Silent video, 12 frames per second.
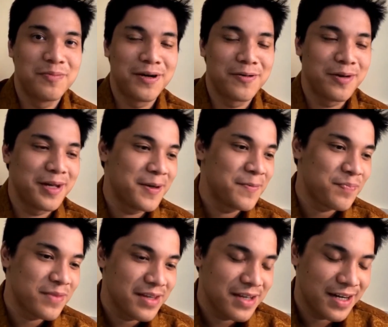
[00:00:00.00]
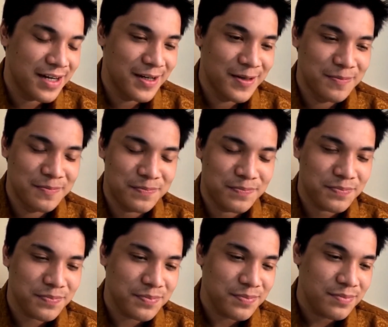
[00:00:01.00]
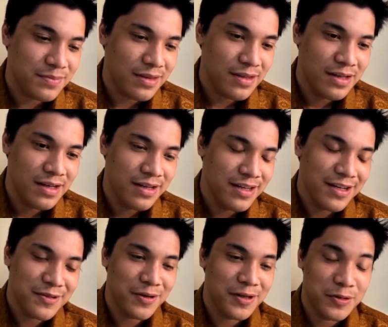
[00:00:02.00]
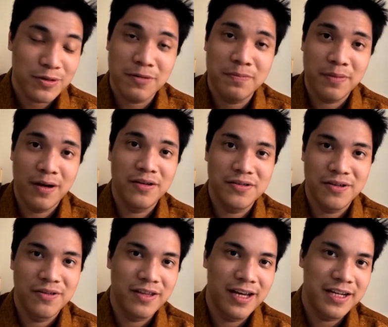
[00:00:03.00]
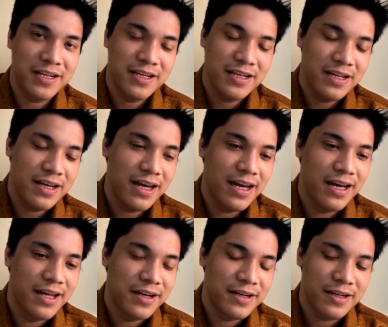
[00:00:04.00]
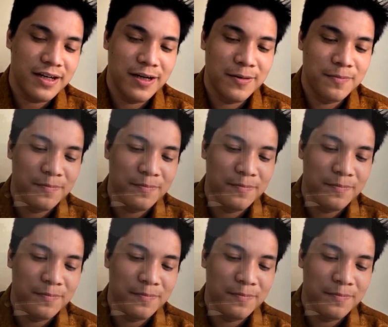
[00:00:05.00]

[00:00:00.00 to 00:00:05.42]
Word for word: the way. Um, yeah, so I took a pause on that and um,